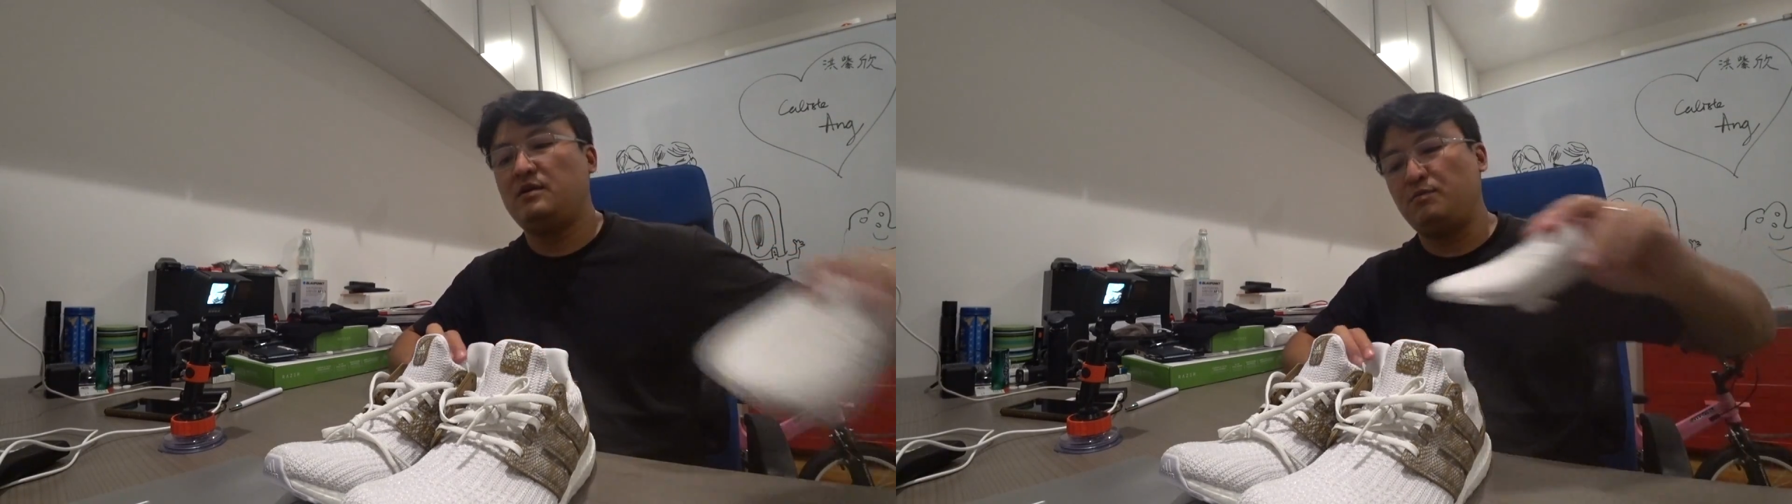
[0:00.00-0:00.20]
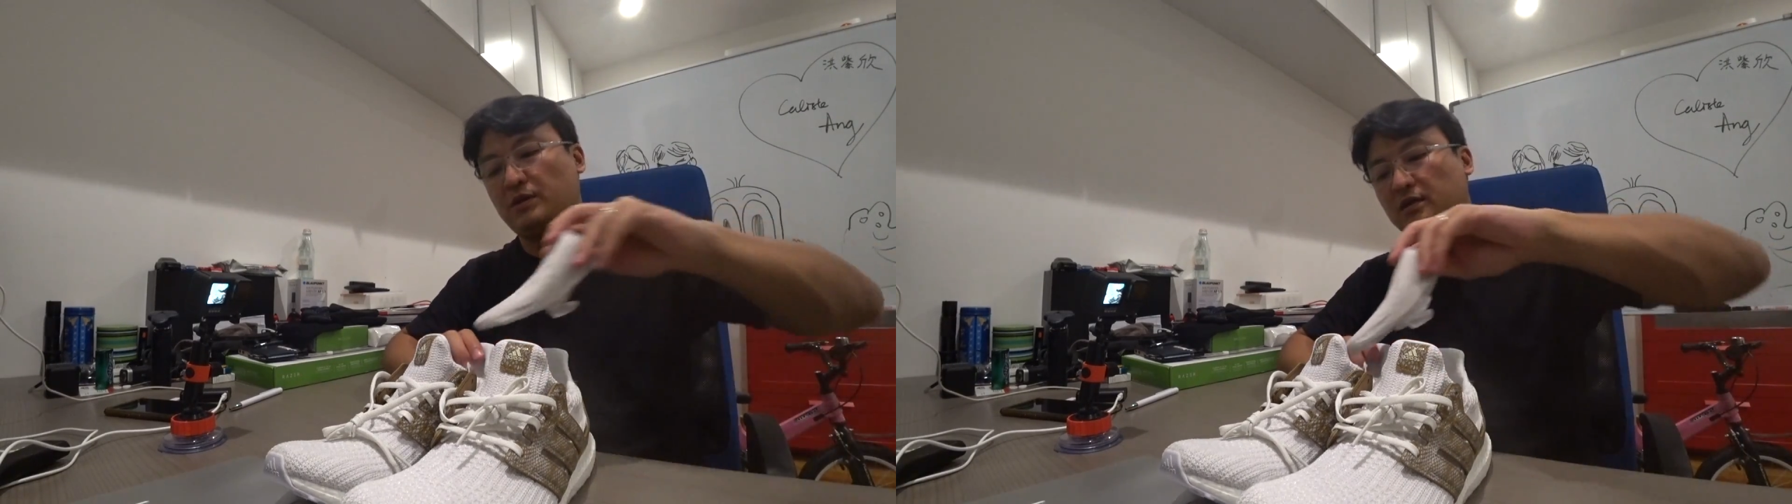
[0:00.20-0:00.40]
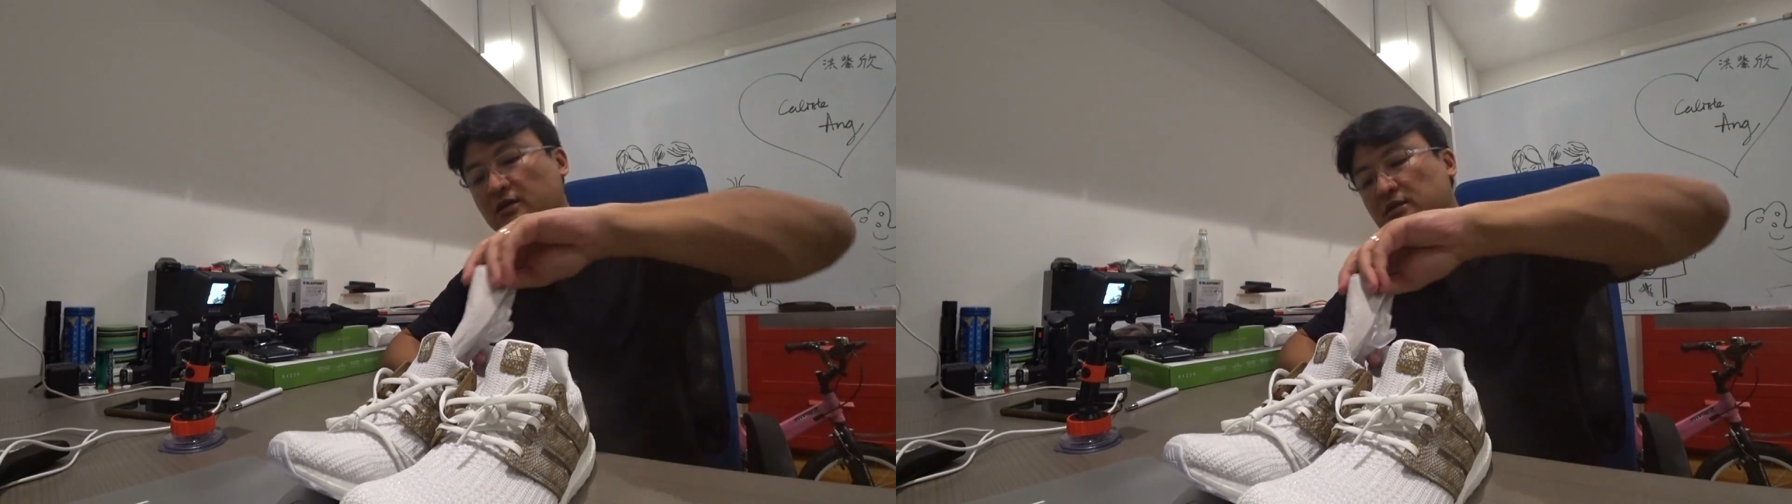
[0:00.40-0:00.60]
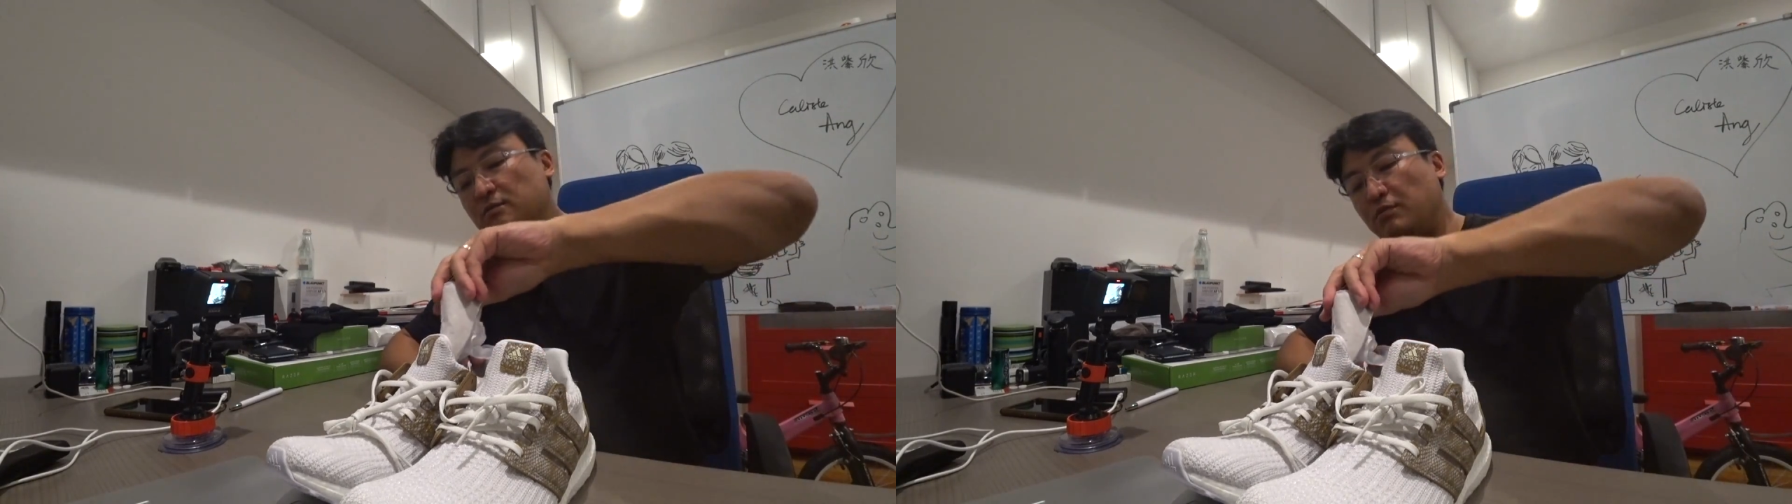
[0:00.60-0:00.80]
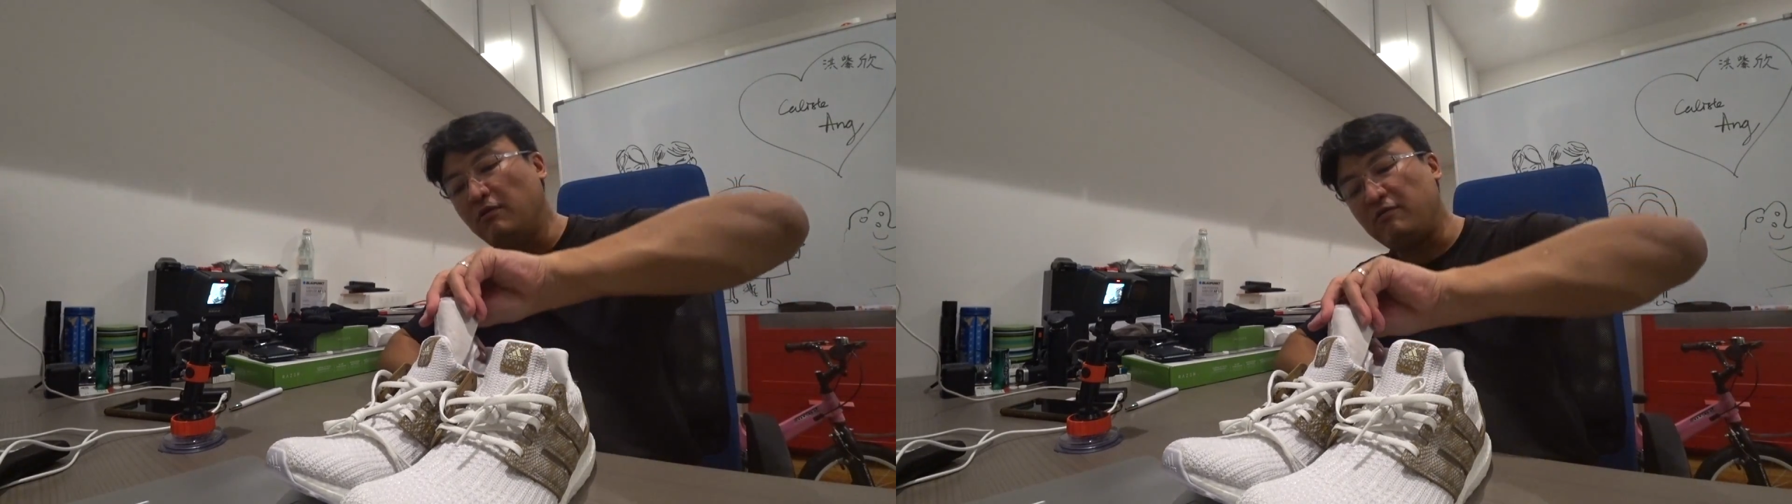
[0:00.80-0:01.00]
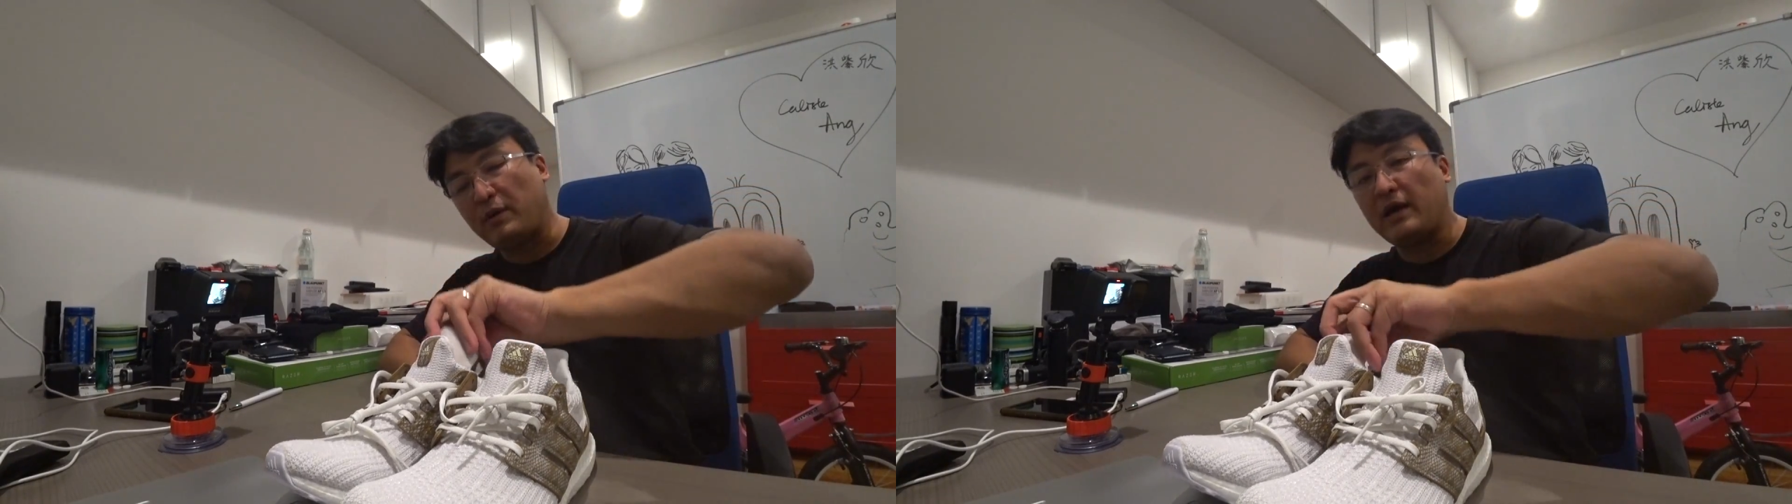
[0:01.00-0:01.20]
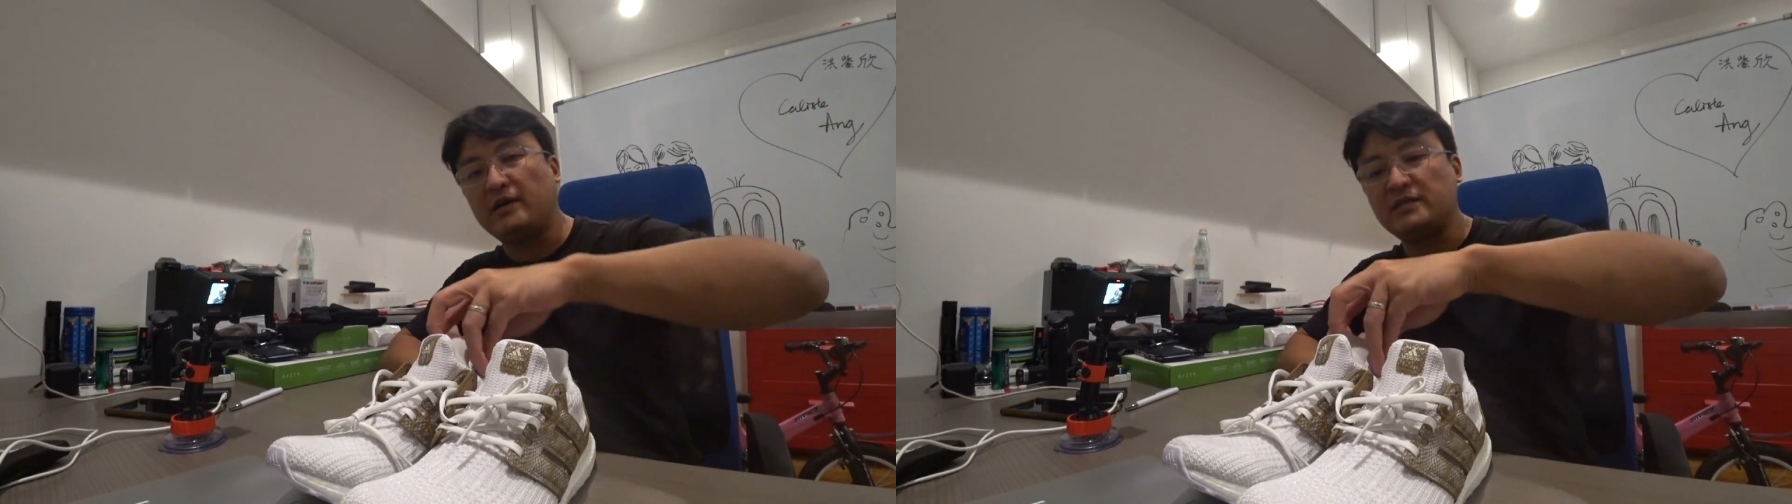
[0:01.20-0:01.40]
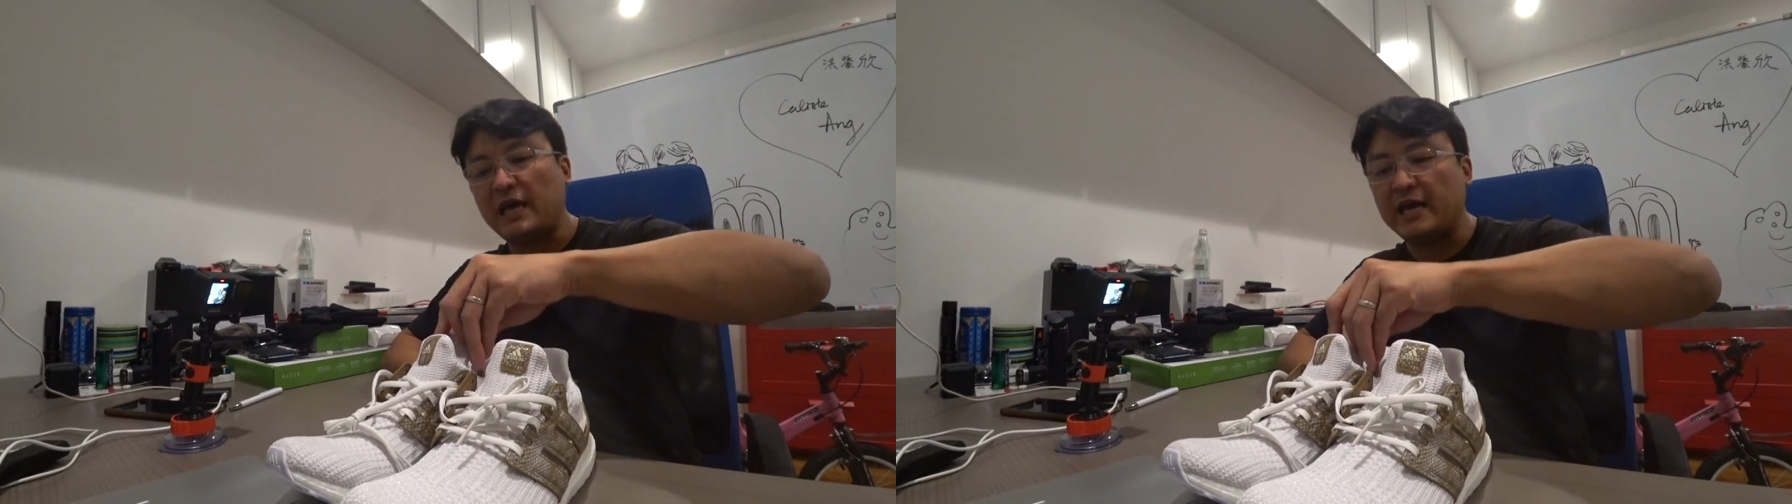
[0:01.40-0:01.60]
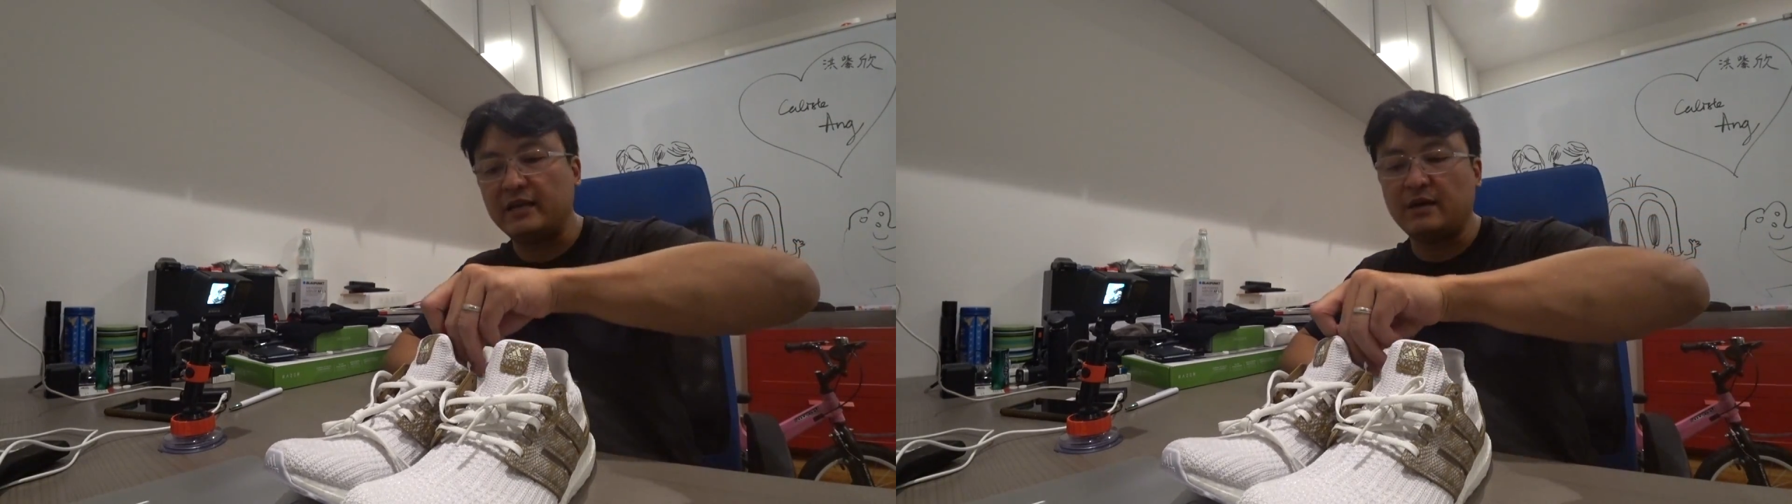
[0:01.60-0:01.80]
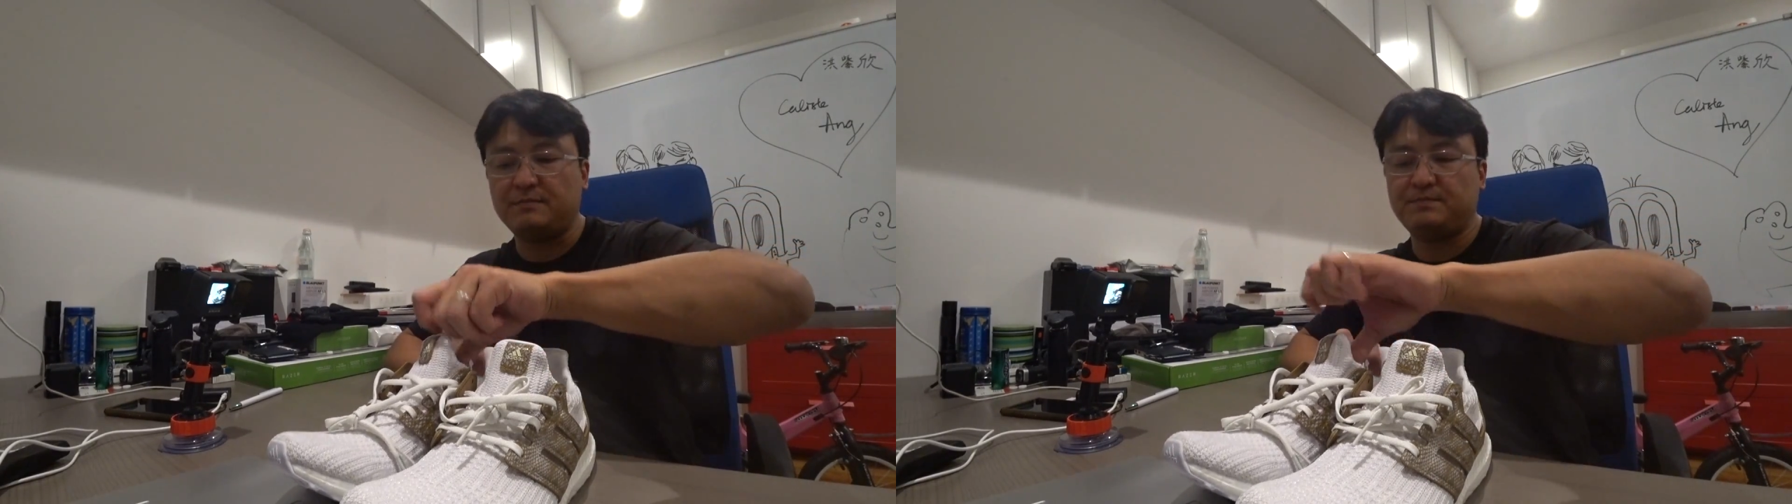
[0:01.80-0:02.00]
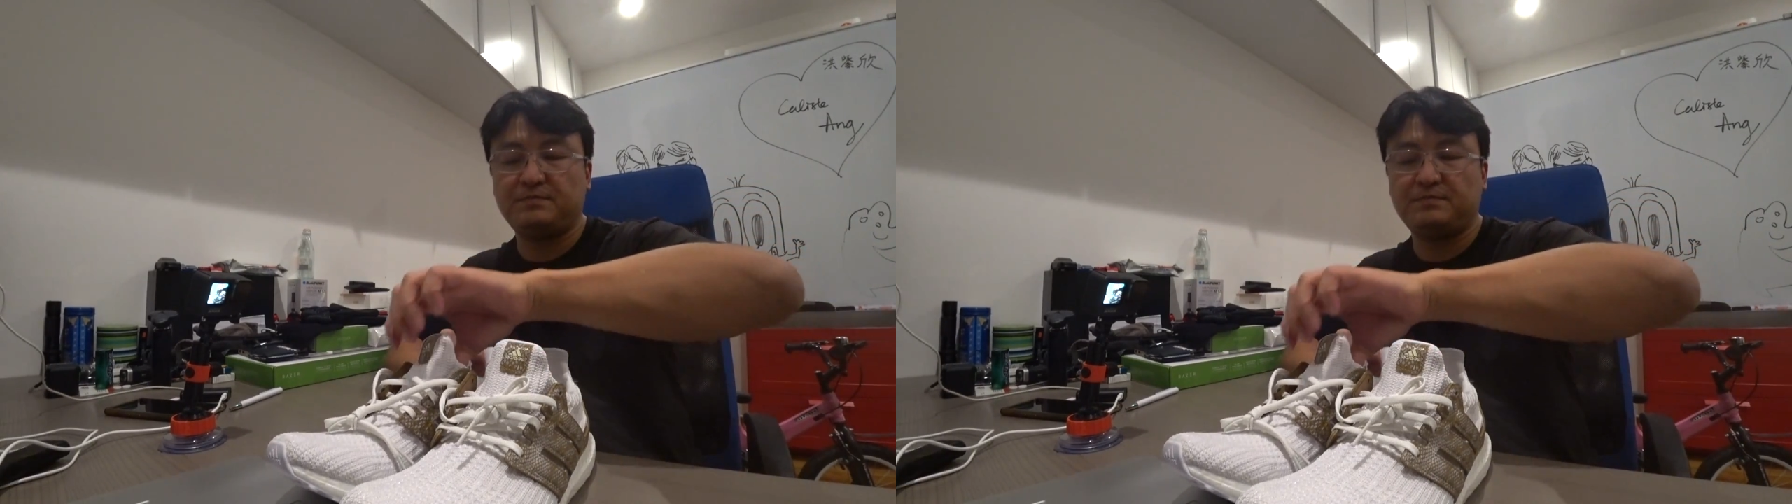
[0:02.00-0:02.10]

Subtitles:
because both pairs end up